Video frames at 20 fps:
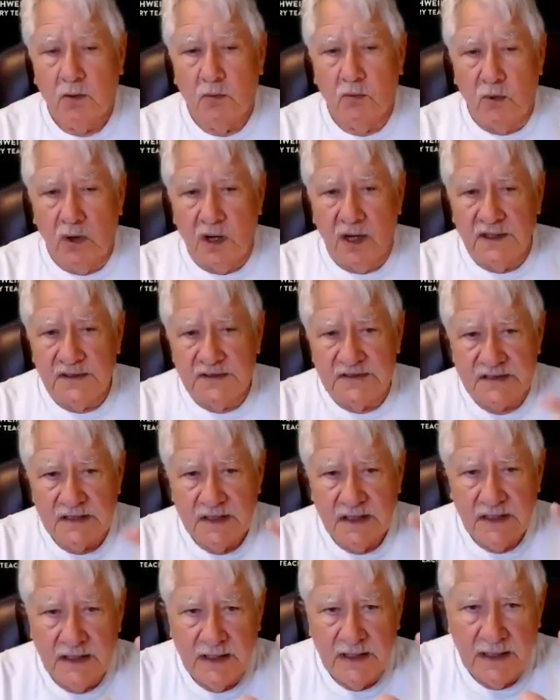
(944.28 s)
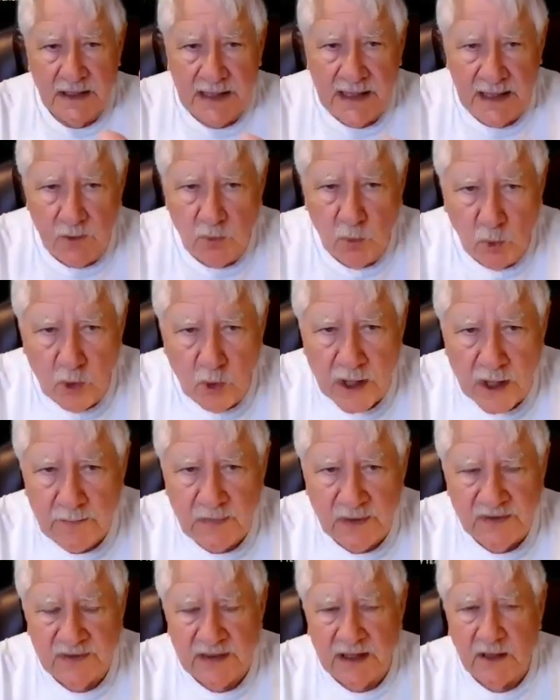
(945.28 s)
was a
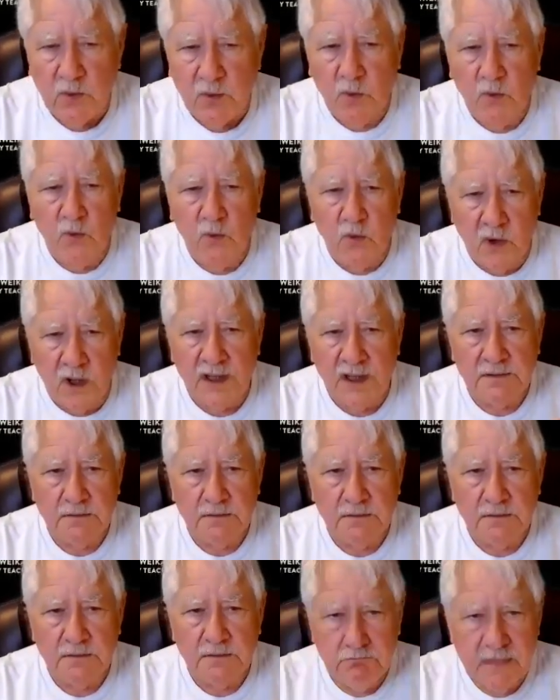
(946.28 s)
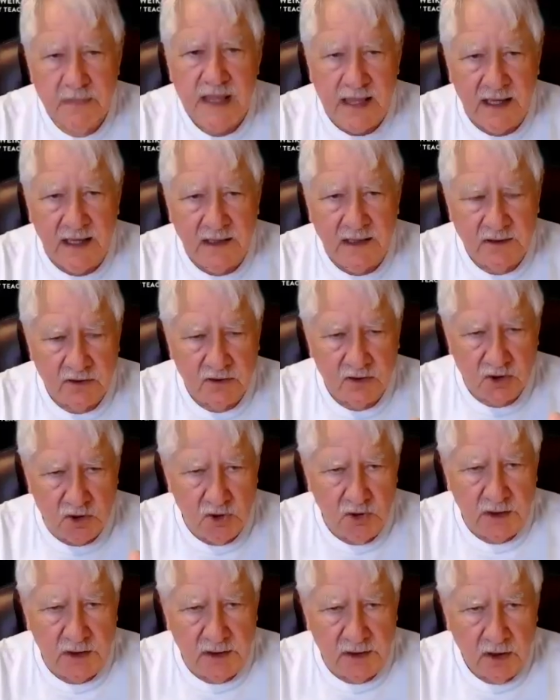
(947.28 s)
weapon that one man
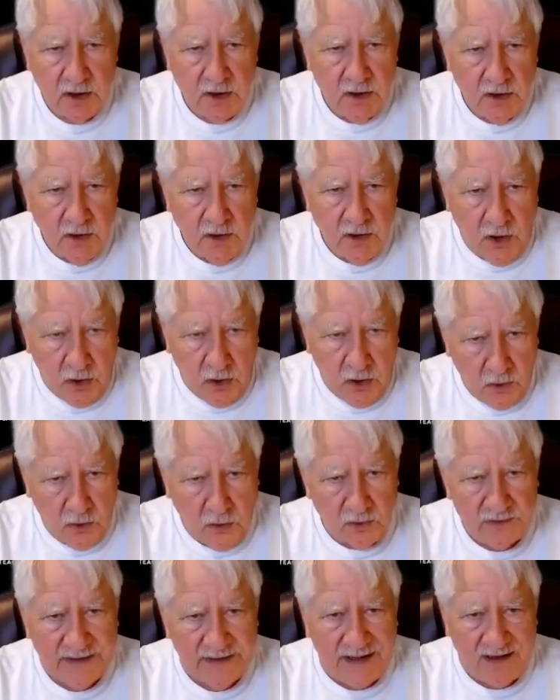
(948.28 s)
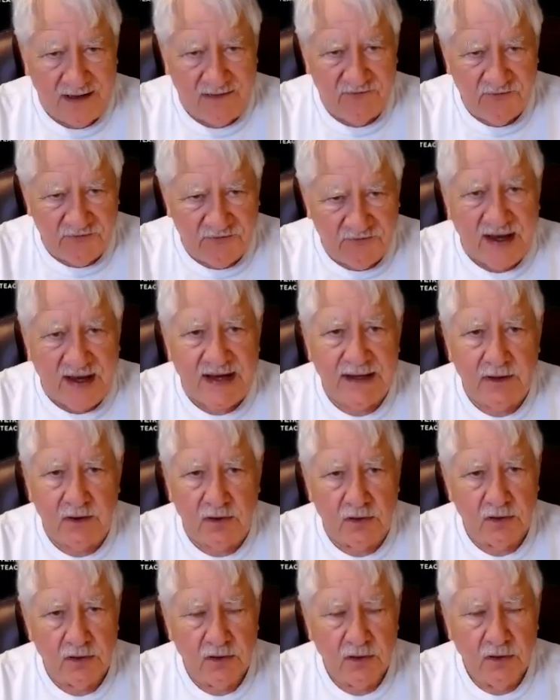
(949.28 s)
could hold and
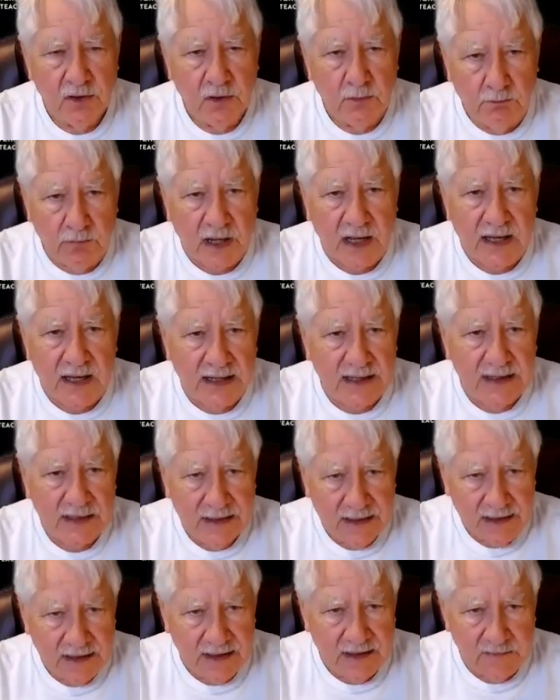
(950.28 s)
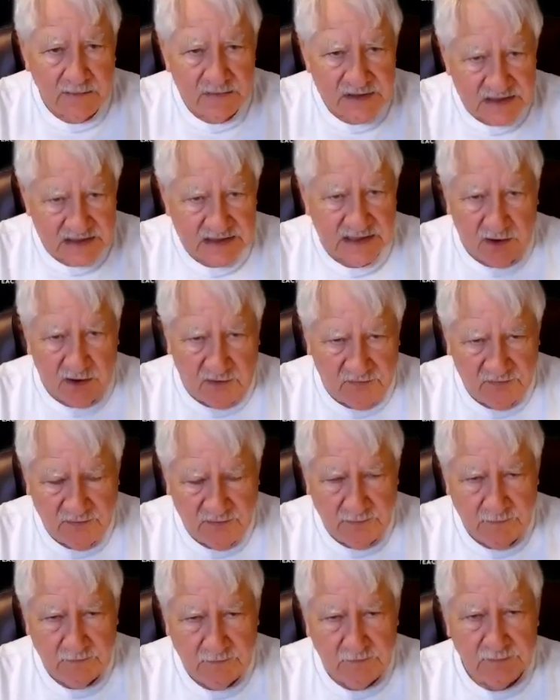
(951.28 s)
fire by himself.
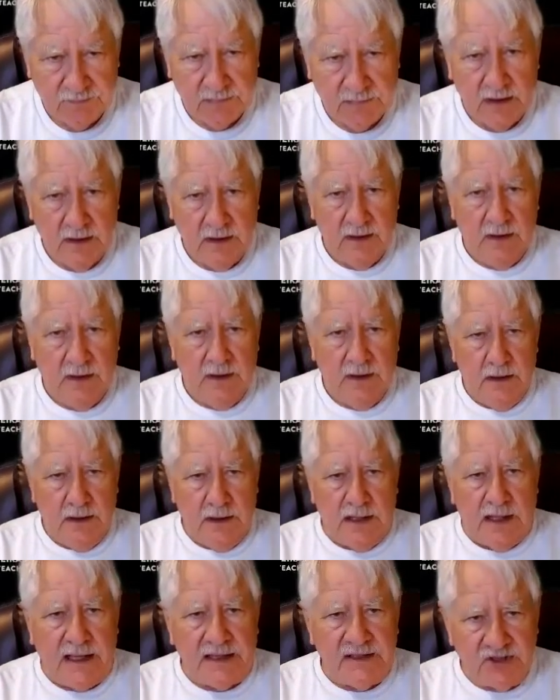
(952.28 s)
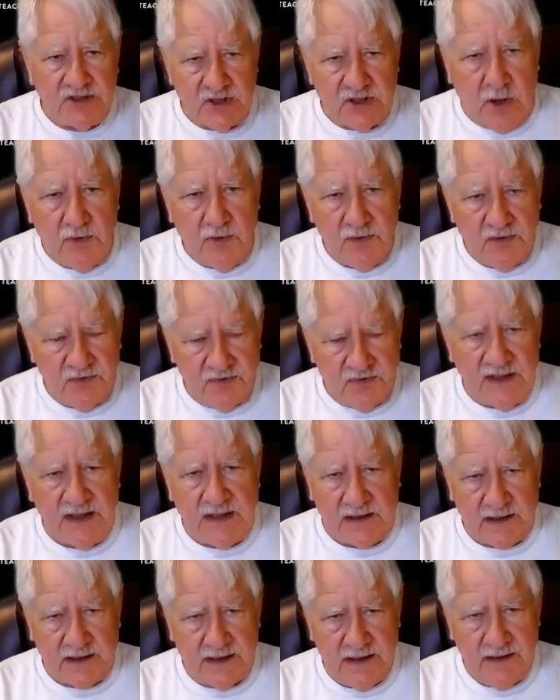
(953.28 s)
I don't
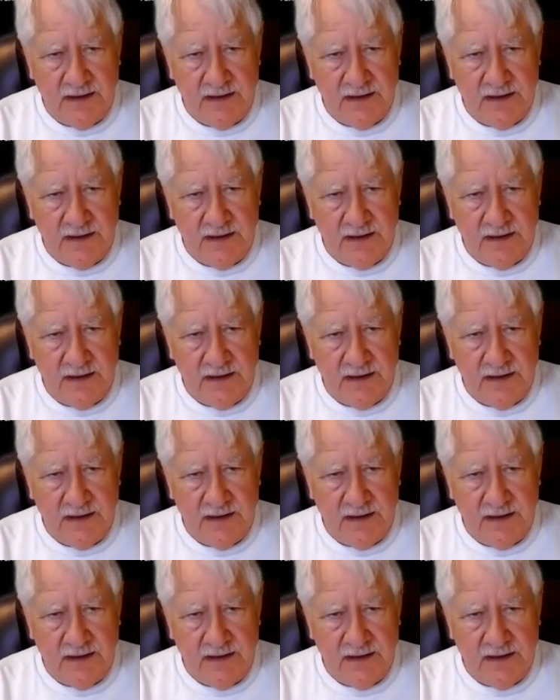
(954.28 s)
think